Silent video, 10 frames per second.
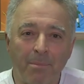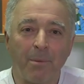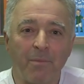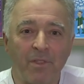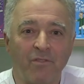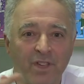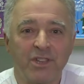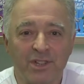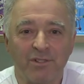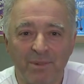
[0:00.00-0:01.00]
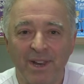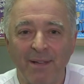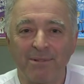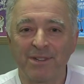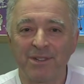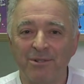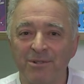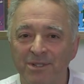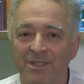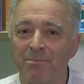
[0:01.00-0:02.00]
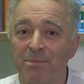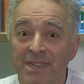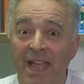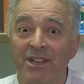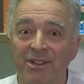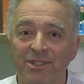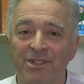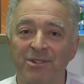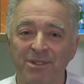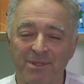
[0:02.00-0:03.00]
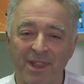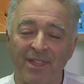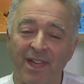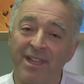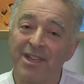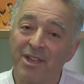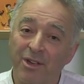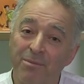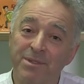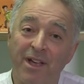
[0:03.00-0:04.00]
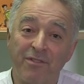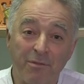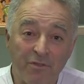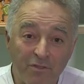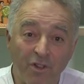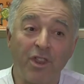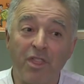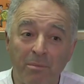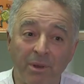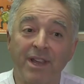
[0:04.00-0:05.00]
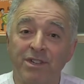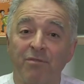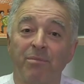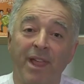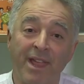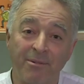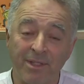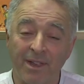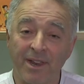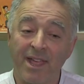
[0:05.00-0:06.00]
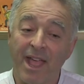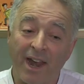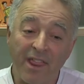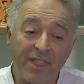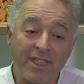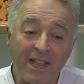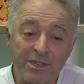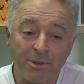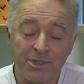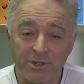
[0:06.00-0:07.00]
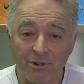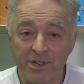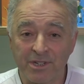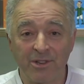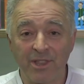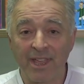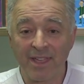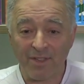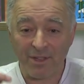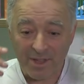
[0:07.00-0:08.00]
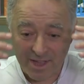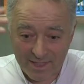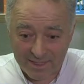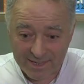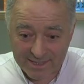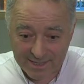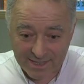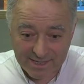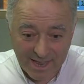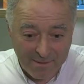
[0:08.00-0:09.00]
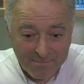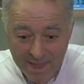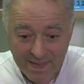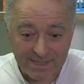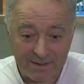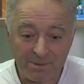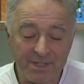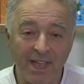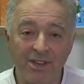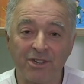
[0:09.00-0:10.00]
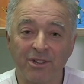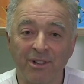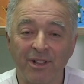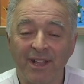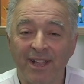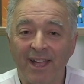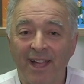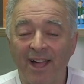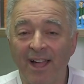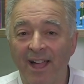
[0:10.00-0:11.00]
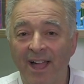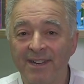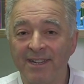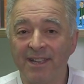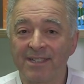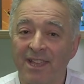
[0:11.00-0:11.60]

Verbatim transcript: But the vision of being able to do, the potential to do something like that, comes out of the fun and the pleasure of playing with it. And I think that's what stories do. They give you these, these amazing potential uh, ideas